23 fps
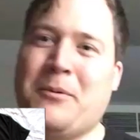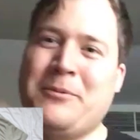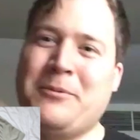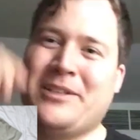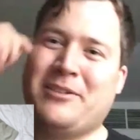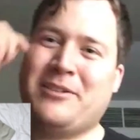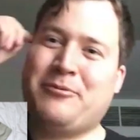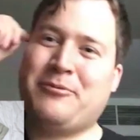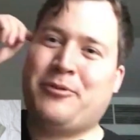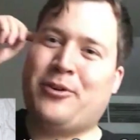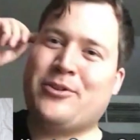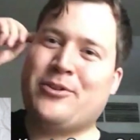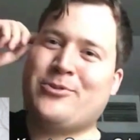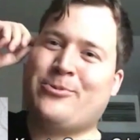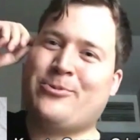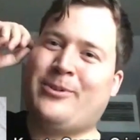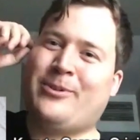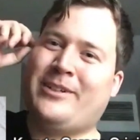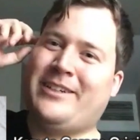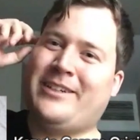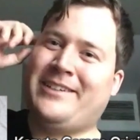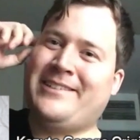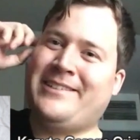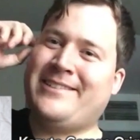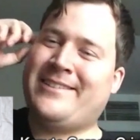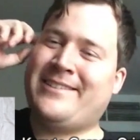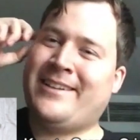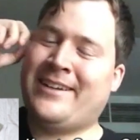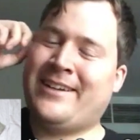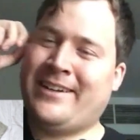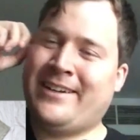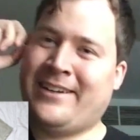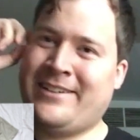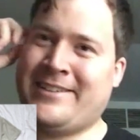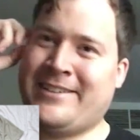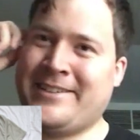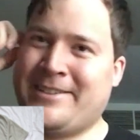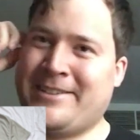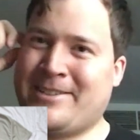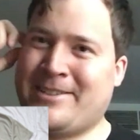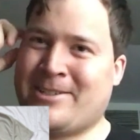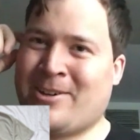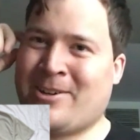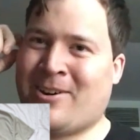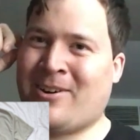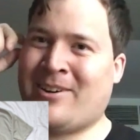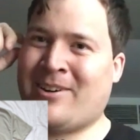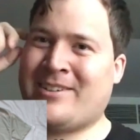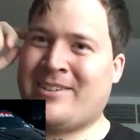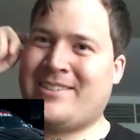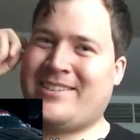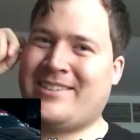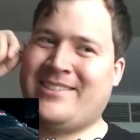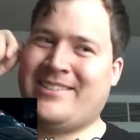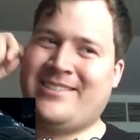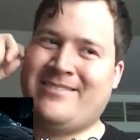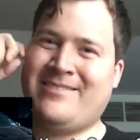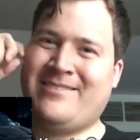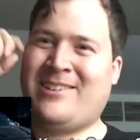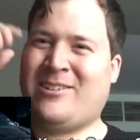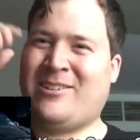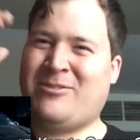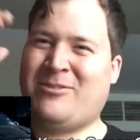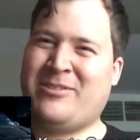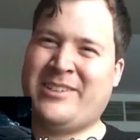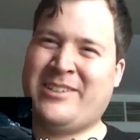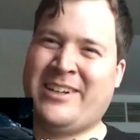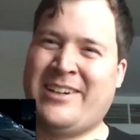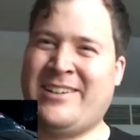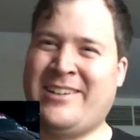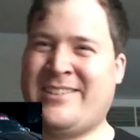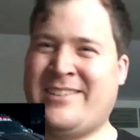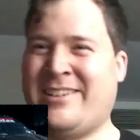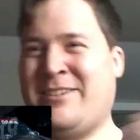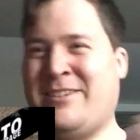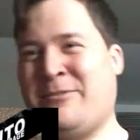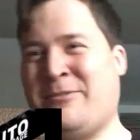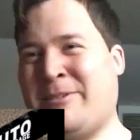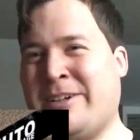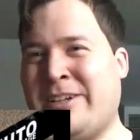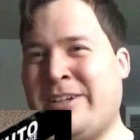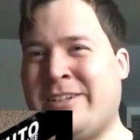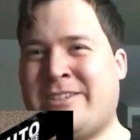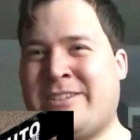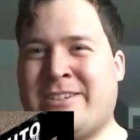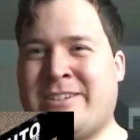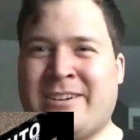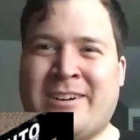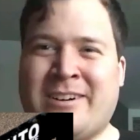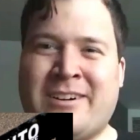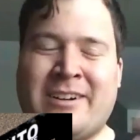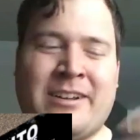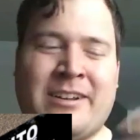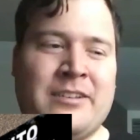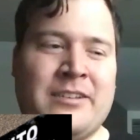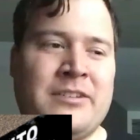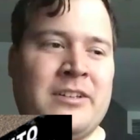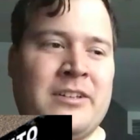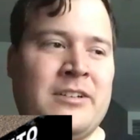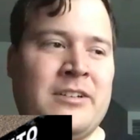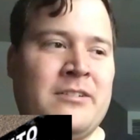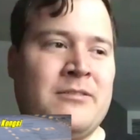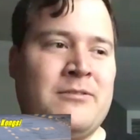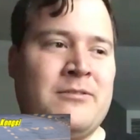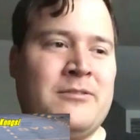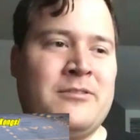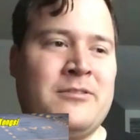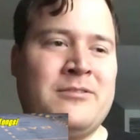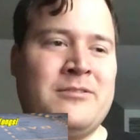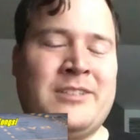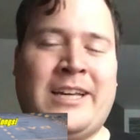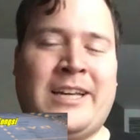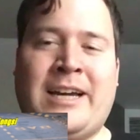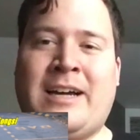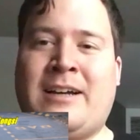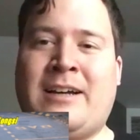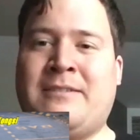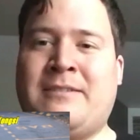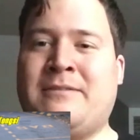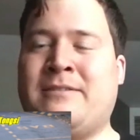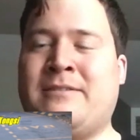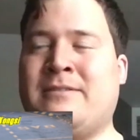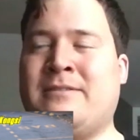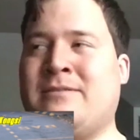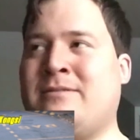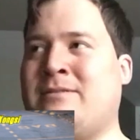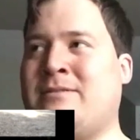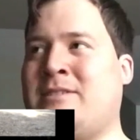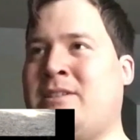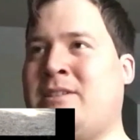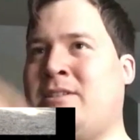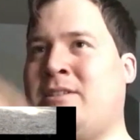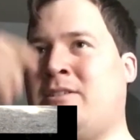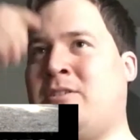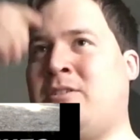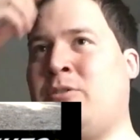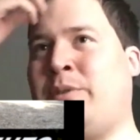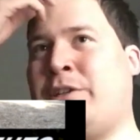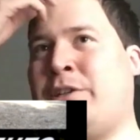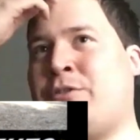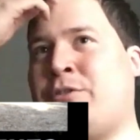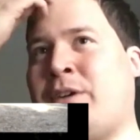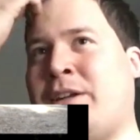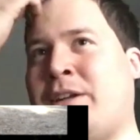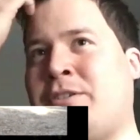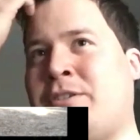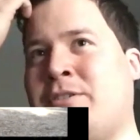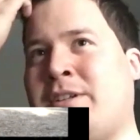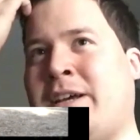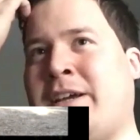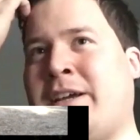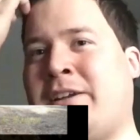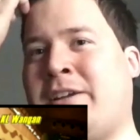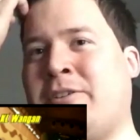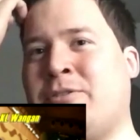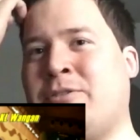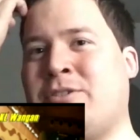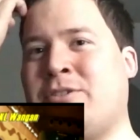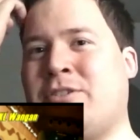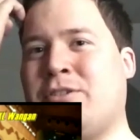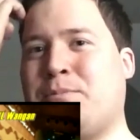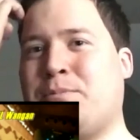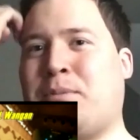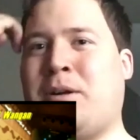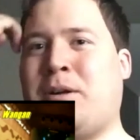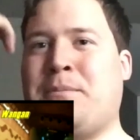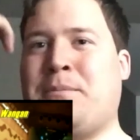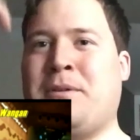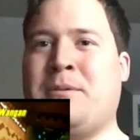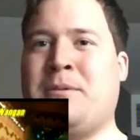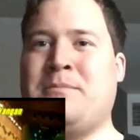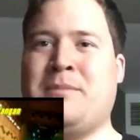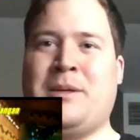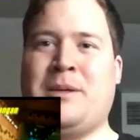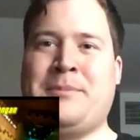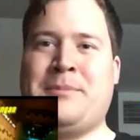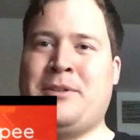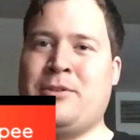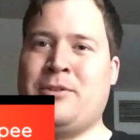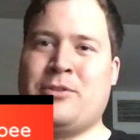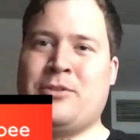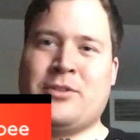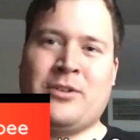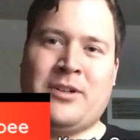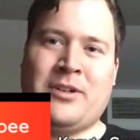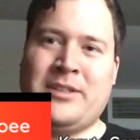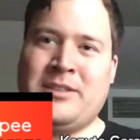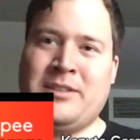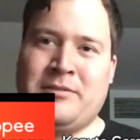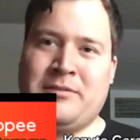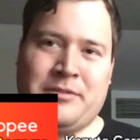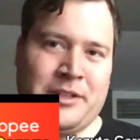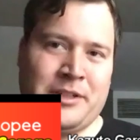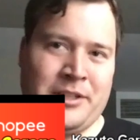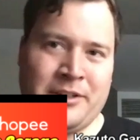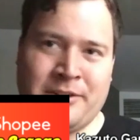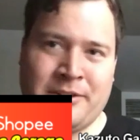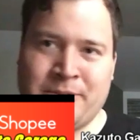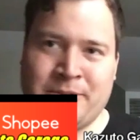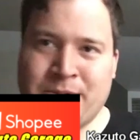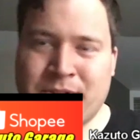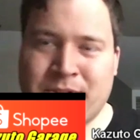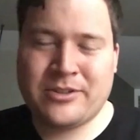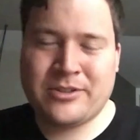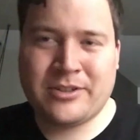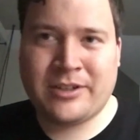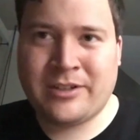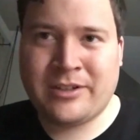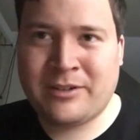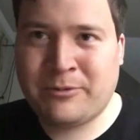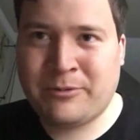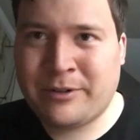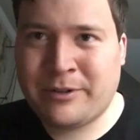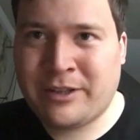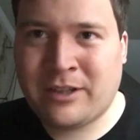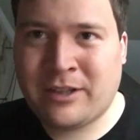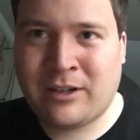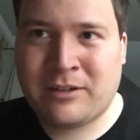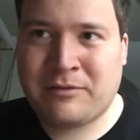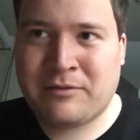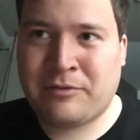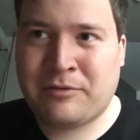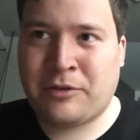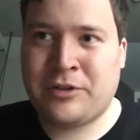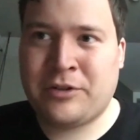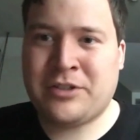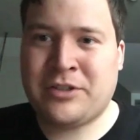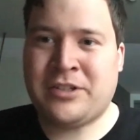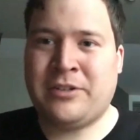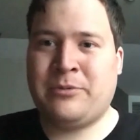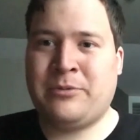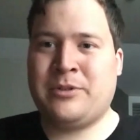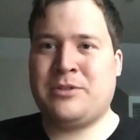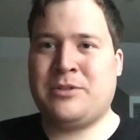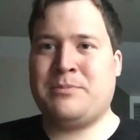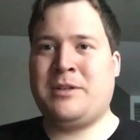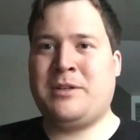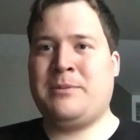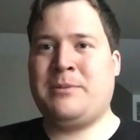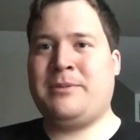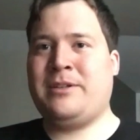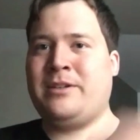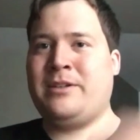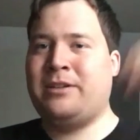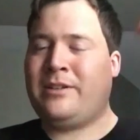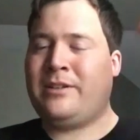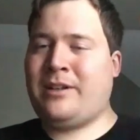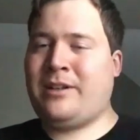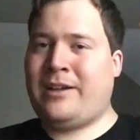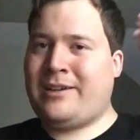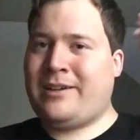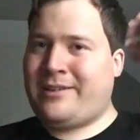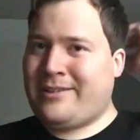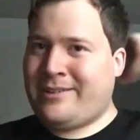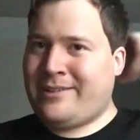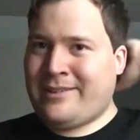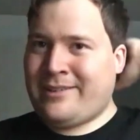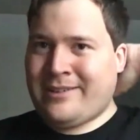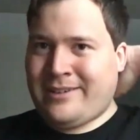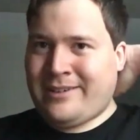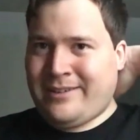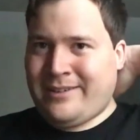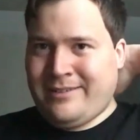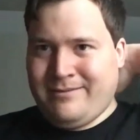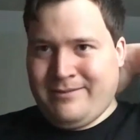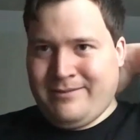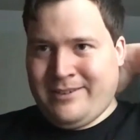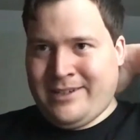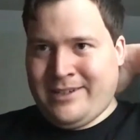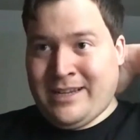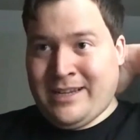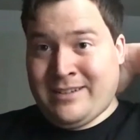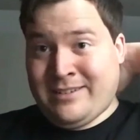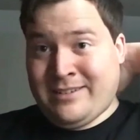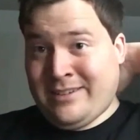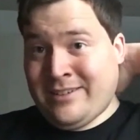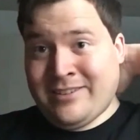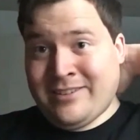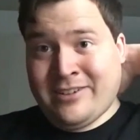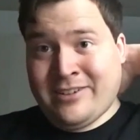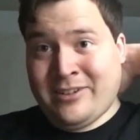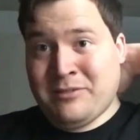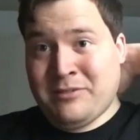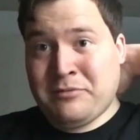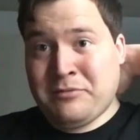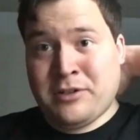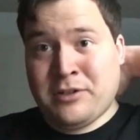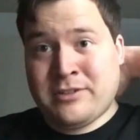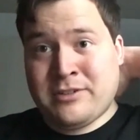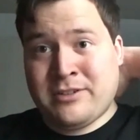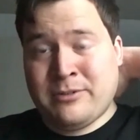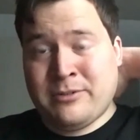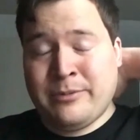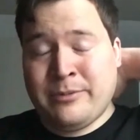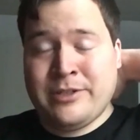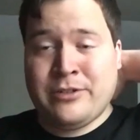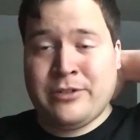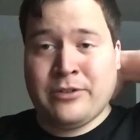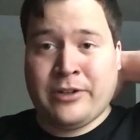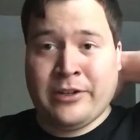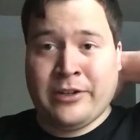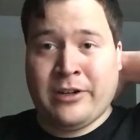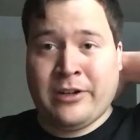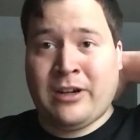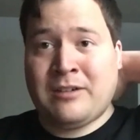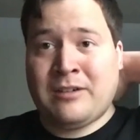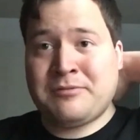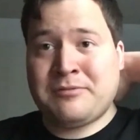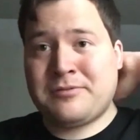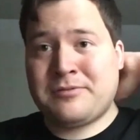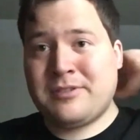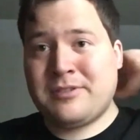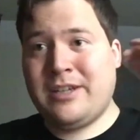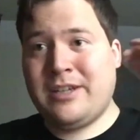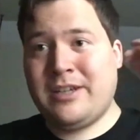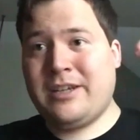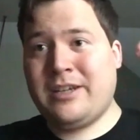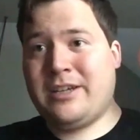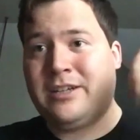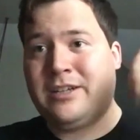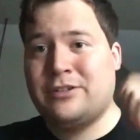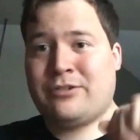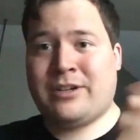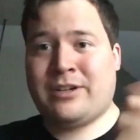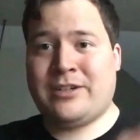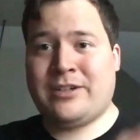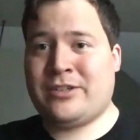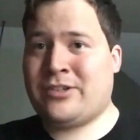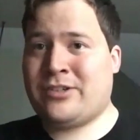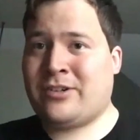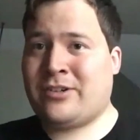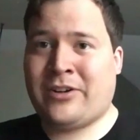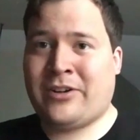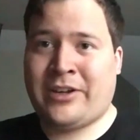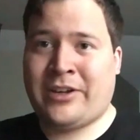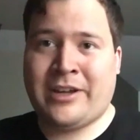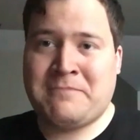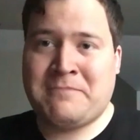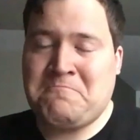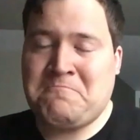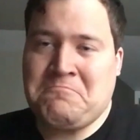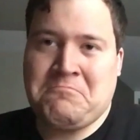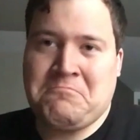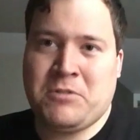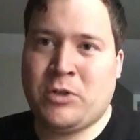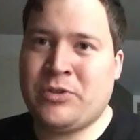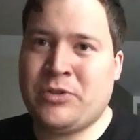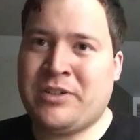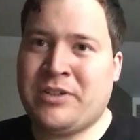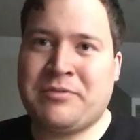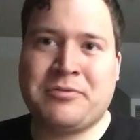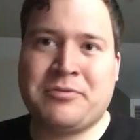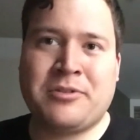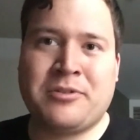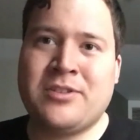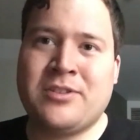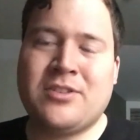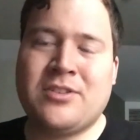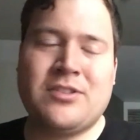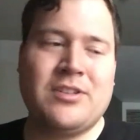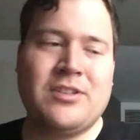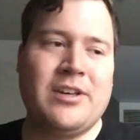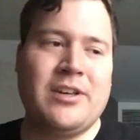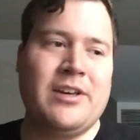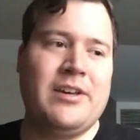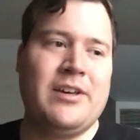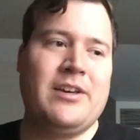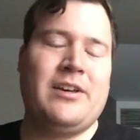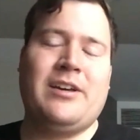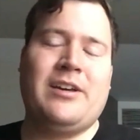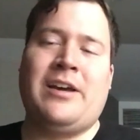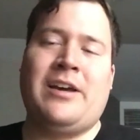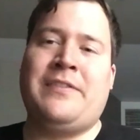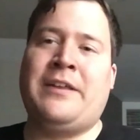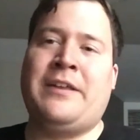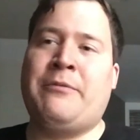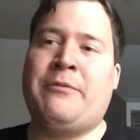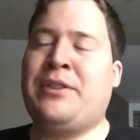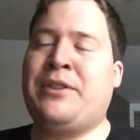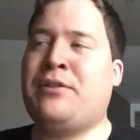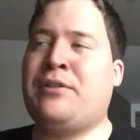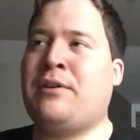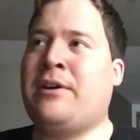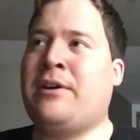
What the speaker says: the first one is that it did start and then it didn't really start, and then we tried to diagnose this problem. Maybe you saw in the videos, we thought first it was maybe like a catalytic converter. We took it off, tried to start again, no difference. And then we thought,